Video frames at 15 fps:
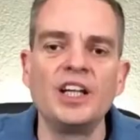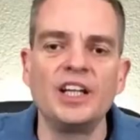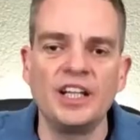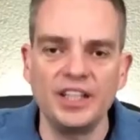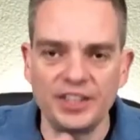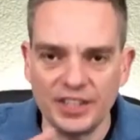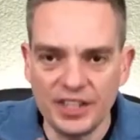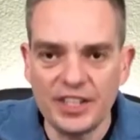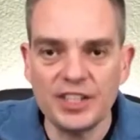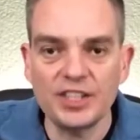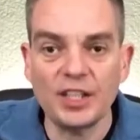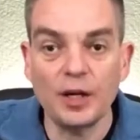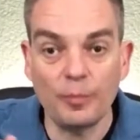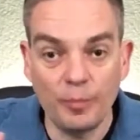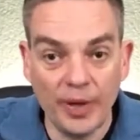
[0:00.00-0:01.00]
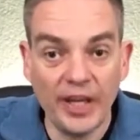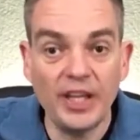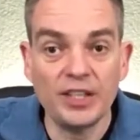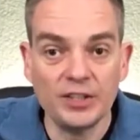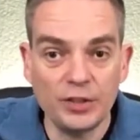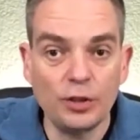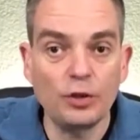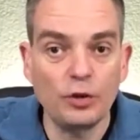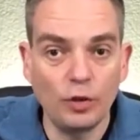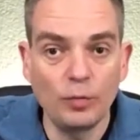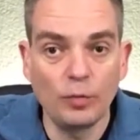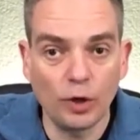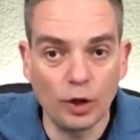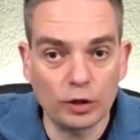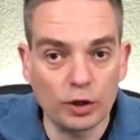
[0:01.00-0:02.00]
It is a pay-as-you-go
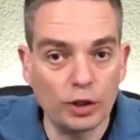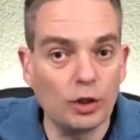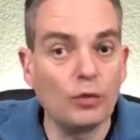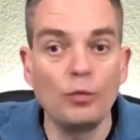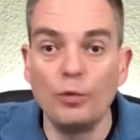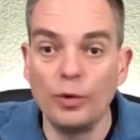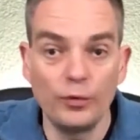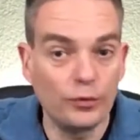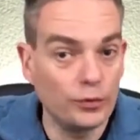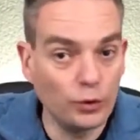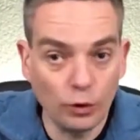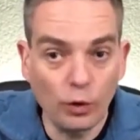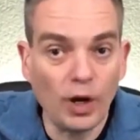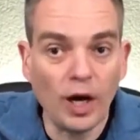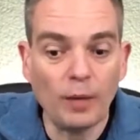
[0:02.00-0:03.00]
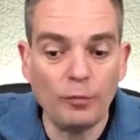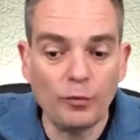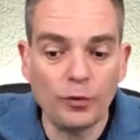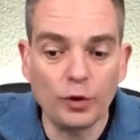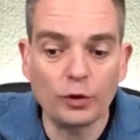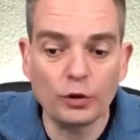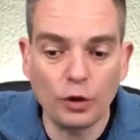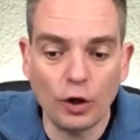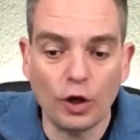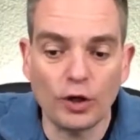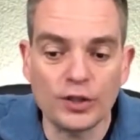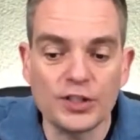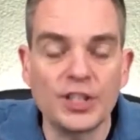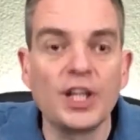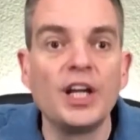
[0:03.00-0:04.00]
model with no upfront
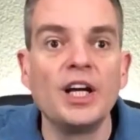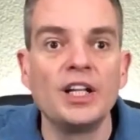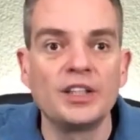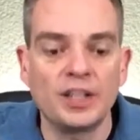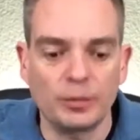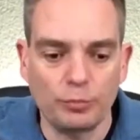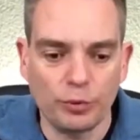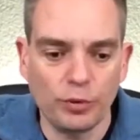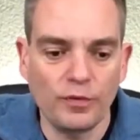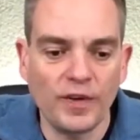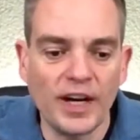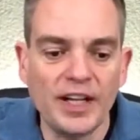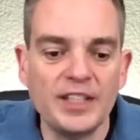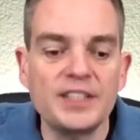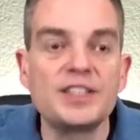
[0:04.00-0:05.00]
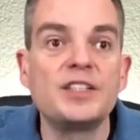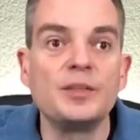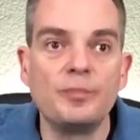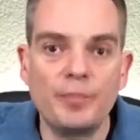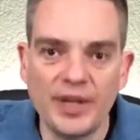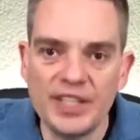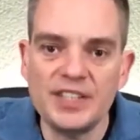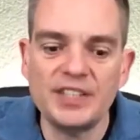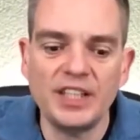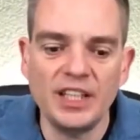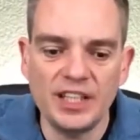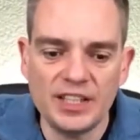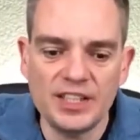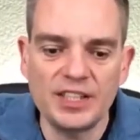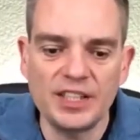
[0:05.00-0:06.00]
cost that provides the best
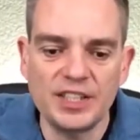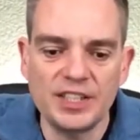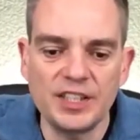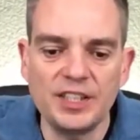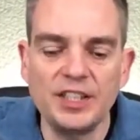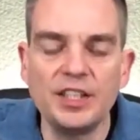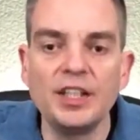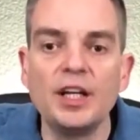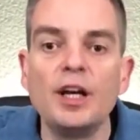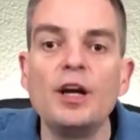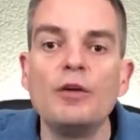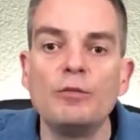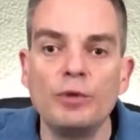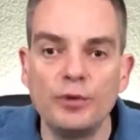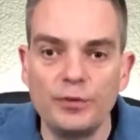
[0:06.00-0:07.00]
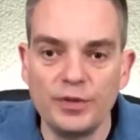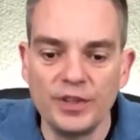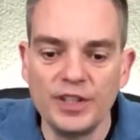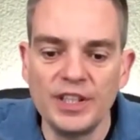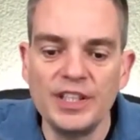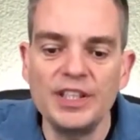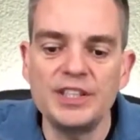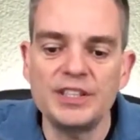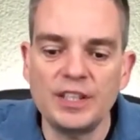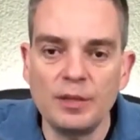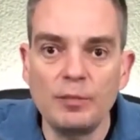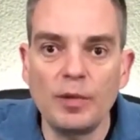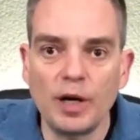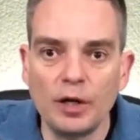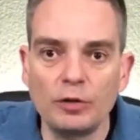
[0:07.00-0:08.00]
elasticity with the least
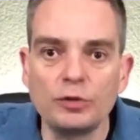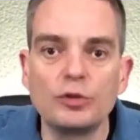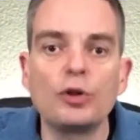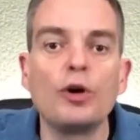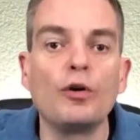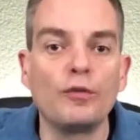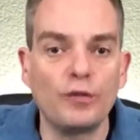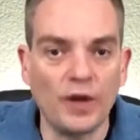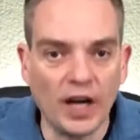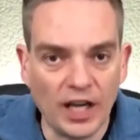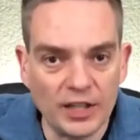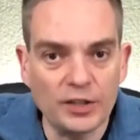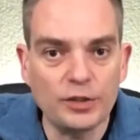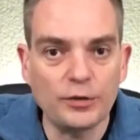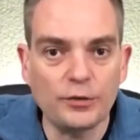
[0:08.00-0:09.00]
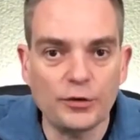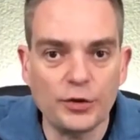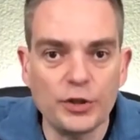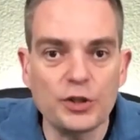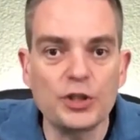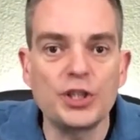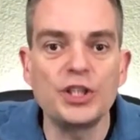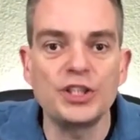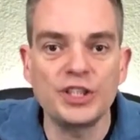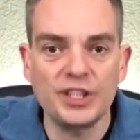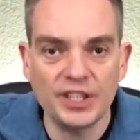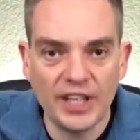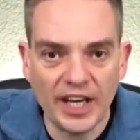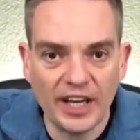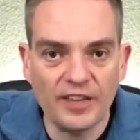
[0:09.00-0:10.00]
amount of
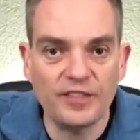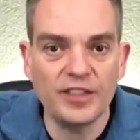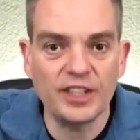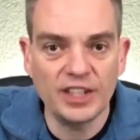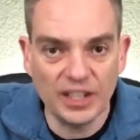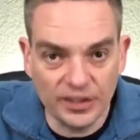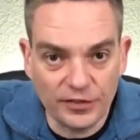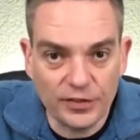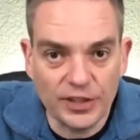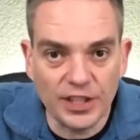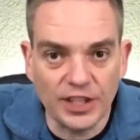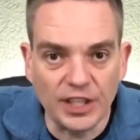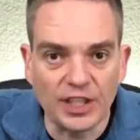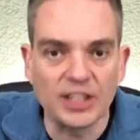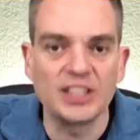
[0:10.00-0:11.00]
undifferentiated heavy lifting.